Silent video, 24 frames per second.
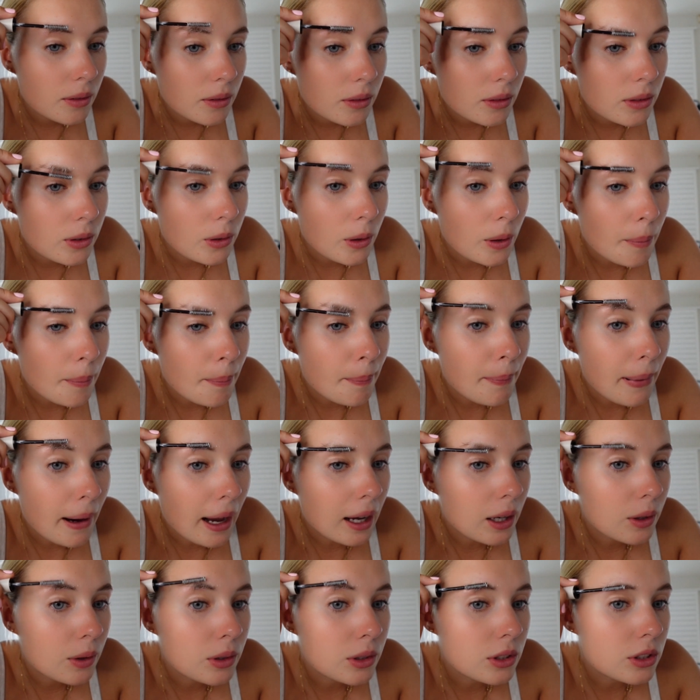do it
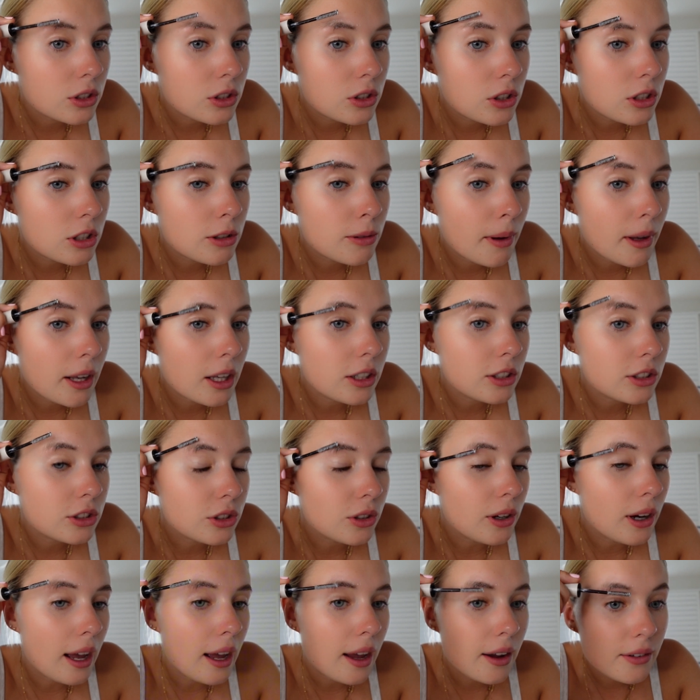backwards, just making
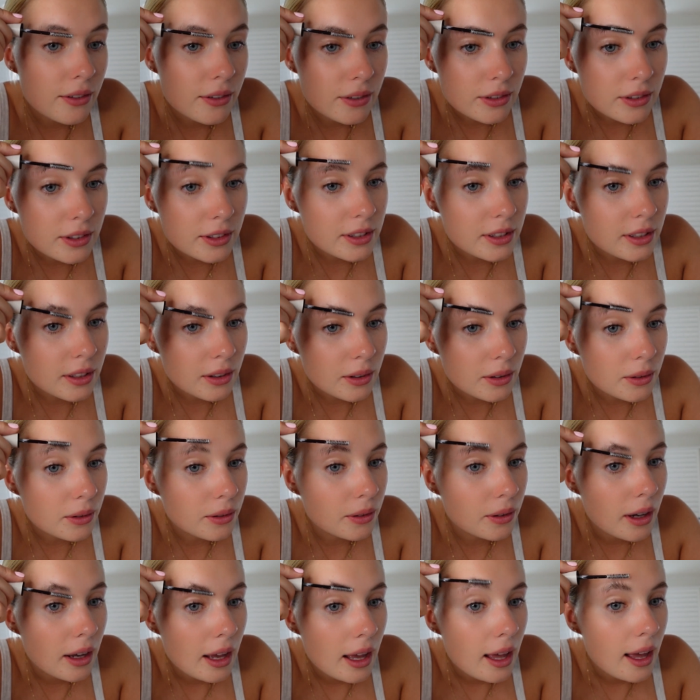sure every single
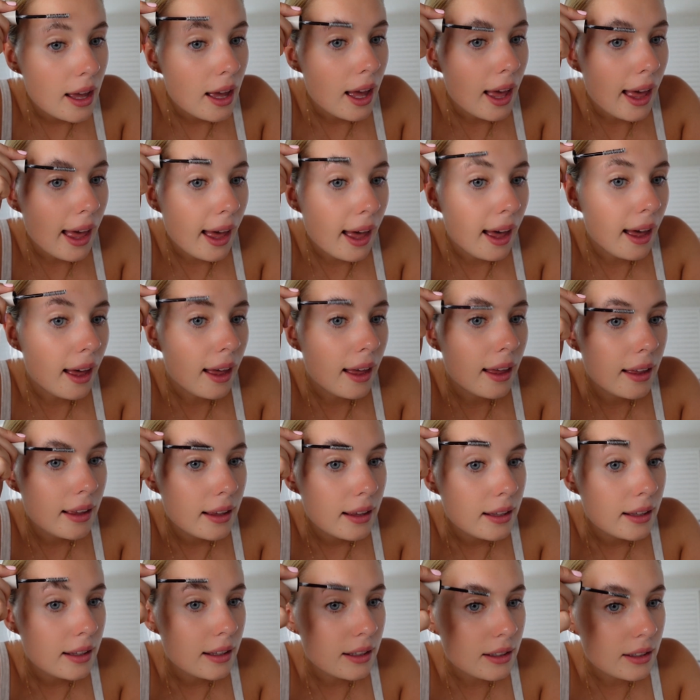hair
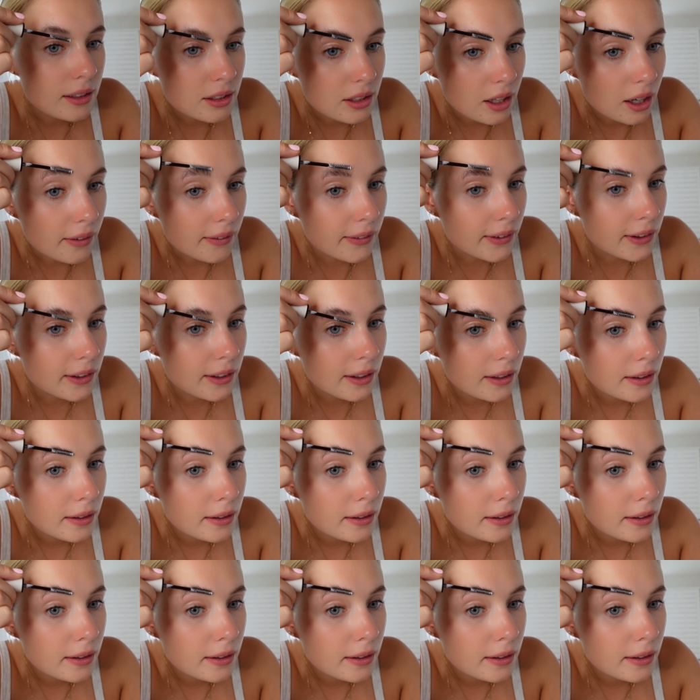is covered.